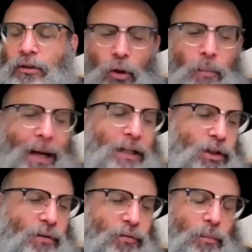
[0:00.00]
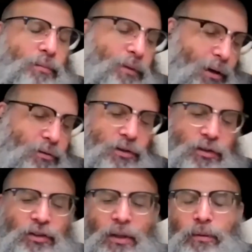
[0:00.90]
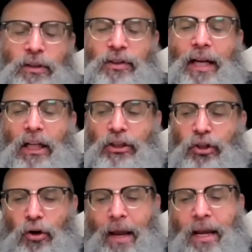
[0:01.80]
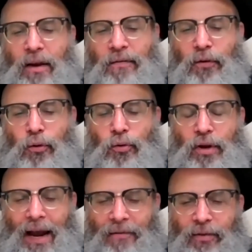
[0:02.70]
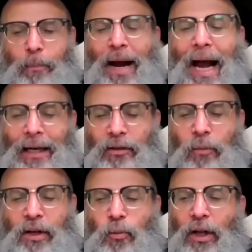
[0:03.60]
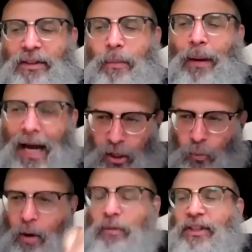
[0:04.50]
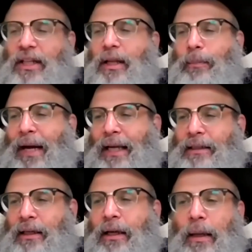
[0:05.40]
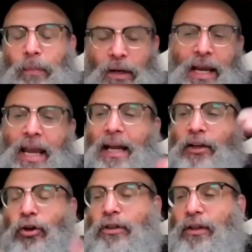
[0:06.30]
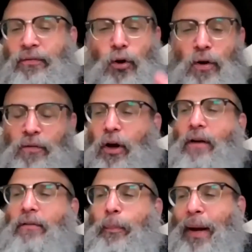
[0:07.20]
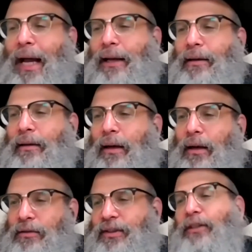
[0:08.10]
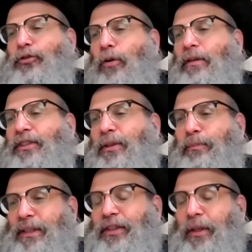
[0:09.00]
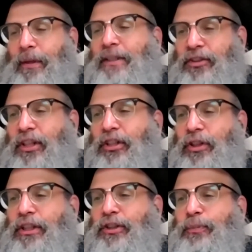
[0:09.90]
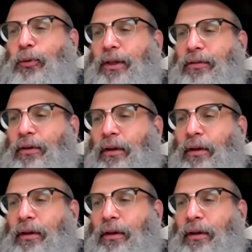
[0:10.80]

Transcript: so imagine if you're, you know, just the simplest analogy, you're making food, you have the pot. Nobody wants the pot. You want what's in the pot, but you can't cook the food if you don't have a pot. And it sounds overly simplistic, but it's essentially this point.